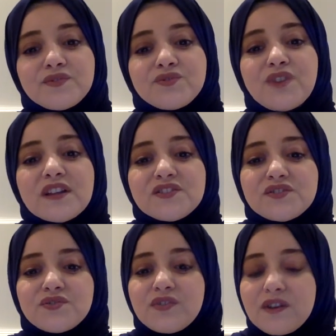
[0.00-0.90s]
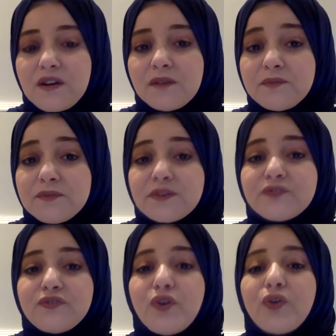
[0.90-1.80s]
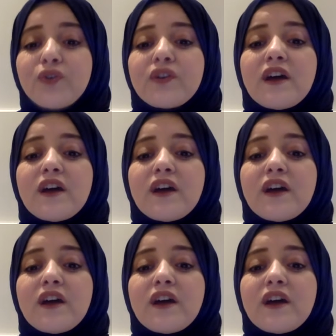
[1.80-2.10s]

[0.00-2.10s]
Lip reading: Transcripts for